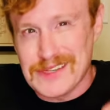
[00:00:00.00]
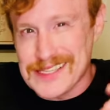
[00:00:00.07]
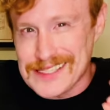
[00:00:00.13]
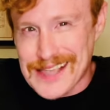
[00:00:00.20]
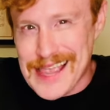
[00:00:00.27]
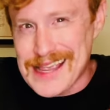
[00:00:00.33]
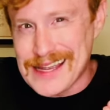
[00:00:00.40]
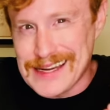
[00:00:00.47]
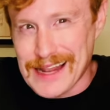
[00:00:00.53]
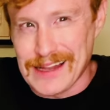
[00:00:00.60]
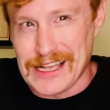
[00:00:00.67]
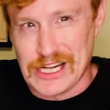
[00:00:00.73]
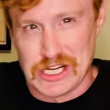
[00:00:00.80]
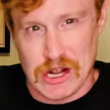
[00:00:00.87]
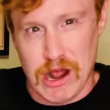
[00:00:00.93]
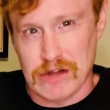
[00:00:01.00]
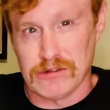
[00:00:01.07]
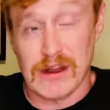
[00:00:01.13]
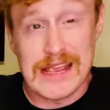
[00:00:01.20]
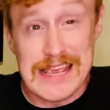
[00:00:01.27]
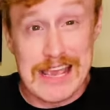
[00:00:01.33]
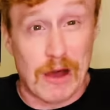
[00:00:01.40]
psychedelic genre
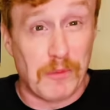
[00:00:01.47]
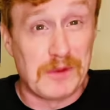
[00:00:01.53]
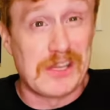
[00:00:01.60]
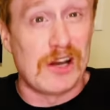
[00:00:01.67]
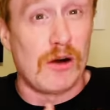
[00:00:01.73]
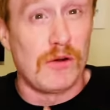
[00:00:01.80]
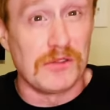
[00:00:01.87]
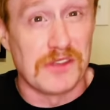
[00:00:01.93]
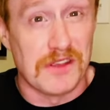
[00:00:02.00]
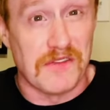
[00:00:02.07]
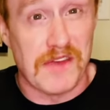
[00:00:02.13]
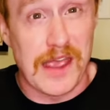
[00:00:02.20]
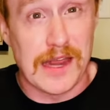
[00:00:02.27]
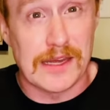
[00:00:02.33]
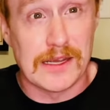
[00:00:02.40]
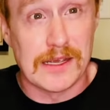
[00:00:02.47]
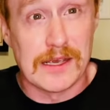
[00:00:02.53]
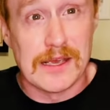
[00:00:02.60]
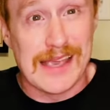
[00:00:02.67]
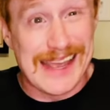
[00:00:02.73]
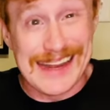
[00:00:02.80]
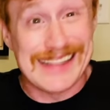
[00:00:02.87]
he helped cultivate
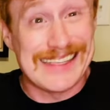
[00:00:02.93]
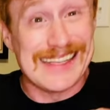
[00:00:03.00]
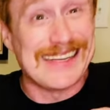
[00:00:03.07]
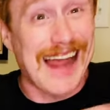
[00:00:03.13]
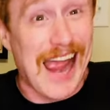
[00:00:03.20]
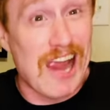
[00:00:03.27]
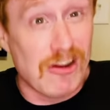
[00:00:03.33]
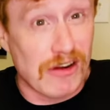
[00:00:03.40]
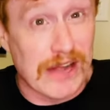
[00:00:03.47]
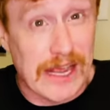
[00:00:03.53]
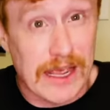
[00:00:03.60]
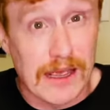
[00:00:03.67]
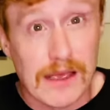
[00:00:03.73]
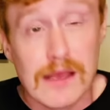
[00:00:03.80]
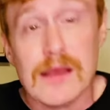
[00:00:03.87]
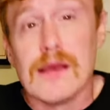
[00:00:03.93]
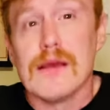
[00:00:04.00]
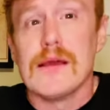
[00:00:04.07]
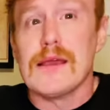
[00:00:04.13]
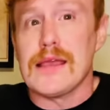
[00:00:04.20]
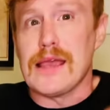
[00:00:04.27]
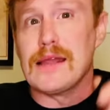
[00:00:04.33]
in its entirety
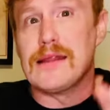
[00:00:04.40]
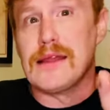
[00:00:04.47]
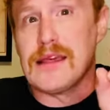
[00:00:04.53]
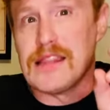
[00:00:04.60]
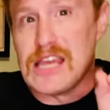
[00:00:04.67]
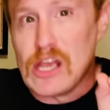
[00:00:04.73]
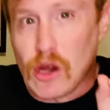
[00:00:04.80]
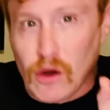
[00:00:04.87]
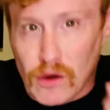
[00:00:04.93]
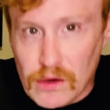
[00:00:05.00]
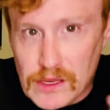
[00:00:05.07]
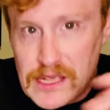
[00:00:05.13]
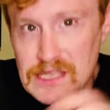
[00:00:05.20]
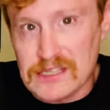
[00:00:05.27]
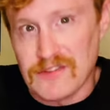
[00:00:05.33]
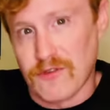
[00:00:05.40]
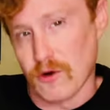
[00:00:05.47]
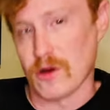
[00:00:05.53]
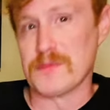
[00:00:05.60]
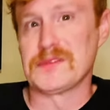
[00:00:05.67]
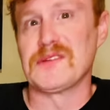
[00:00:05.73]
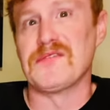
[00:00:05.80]
in the earliest
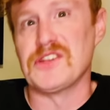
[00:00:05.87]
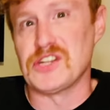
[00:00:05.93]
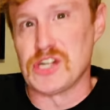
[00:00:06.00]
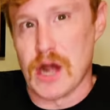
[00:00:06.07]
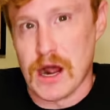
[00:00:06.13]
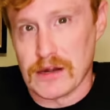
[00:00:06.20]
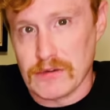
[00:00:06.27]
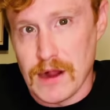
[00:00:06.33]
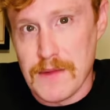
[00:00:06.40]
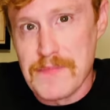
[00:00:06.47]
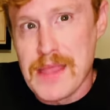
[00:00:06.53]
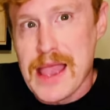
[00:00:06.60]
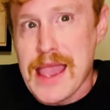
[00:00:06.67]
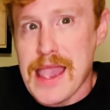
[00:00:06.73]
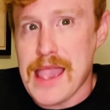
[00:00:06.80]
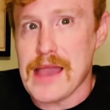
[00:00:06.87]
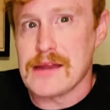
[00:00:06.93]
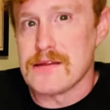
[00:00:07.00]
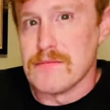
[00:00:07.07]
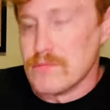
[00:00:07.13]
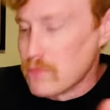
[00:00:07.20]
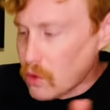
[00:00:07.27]
forms of the genre,
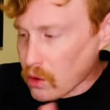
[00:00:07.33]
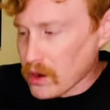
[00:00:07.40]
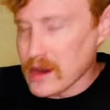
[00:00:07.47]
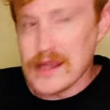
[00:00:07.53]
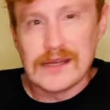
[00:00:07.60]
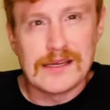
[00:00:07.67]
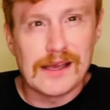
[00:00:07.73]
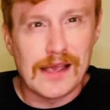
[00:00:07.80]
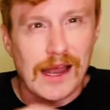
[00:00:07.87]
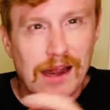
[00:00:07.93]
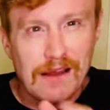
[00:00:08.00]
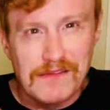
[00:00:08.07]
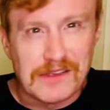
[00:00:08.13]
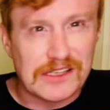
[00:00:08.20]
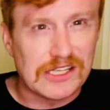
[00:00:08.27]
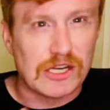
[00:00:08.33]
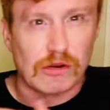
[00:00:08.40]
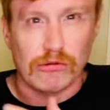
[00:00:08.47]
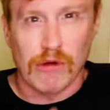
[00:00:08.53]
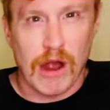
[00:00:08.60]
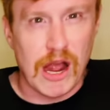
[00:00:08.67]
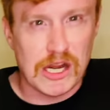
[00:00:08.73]
and more into kind of this
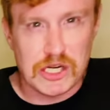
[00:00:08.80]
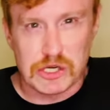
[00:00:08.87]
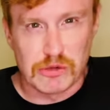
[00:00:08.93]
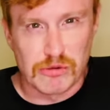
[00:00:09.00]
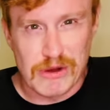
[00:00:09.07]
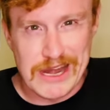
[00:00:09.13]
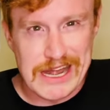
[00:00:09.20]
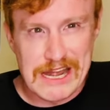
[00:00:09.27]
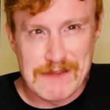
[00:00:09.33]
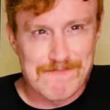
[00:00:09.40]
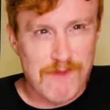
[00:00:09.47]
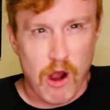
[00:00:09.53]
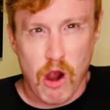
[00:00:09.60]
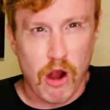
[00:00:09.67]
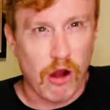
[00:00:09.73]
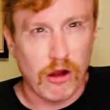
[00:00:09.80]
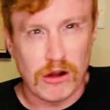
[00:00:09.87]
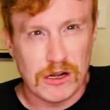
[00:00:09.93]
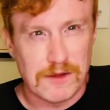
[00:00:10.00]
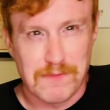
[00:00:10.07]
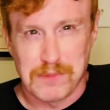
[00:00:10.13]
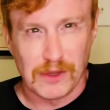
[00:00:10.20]
garage-ridden,
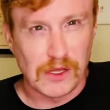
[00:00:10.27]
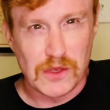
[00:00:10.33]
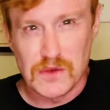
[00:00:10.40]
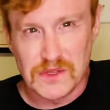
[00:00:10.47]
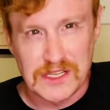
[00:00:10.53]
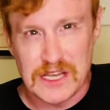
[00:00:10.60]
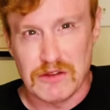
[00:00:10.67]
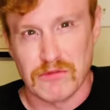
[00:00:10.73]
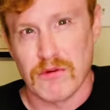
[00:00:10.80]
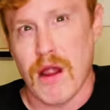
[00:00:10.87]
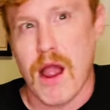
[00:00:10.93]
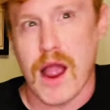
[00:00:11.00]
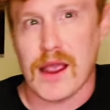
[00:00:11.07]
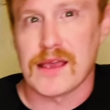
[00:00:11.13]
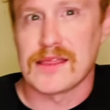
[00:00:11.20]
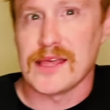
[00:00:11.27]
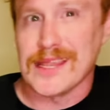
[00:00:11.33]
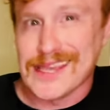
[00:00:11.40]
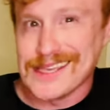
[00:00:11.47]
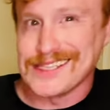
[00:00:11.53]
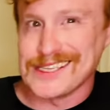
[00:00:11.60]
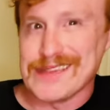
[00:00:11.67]
hard, bluesy rock that
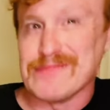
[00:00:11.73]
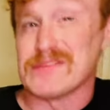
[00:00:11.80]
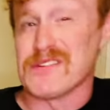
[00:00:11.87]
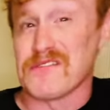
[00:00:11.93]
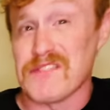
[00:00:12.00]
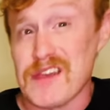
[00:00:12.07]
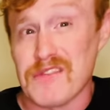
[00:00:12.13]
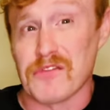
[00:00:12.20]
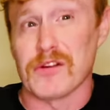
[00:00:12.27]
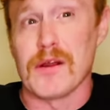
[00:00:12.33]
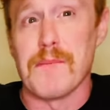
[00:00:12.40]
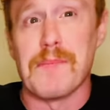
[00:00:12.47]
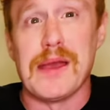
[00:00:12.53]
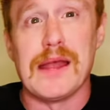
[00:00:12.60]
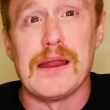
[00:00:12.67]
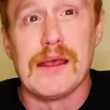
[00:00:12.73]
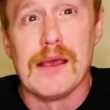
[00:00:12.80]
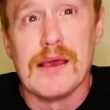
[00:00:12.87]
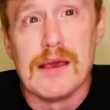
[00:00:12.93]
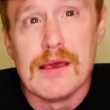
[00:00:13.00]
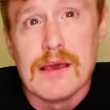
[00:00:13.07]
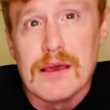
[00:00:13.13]
he seemed to favor a bit
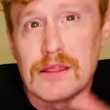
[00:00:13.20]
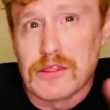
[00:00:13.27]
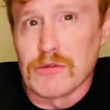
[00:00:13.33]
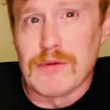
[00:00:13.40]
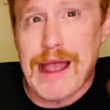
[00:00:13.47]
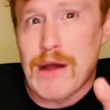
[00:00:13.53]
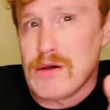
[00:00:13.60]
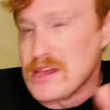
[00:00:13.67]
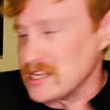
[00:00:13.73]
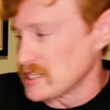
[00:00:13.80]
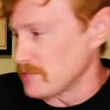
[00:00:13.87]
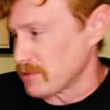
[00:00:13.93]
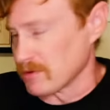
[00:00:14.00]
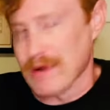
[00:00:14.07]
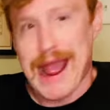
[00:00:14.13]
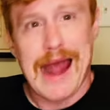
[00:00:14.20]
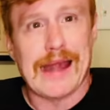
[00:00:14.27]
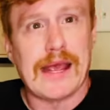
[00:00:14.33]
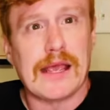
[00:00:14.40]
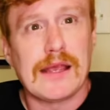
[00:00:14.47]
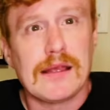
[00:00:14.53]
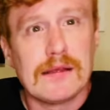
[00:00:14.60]
throughout his
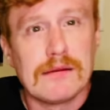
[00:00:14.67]
sporadic